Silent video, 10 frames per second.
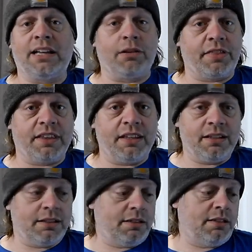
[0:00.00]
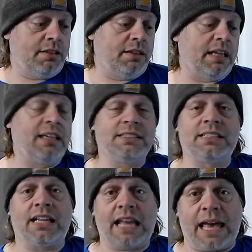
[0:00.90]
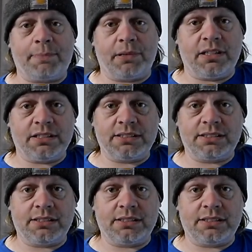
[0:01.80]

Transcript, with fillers: healthy. That is not happiness.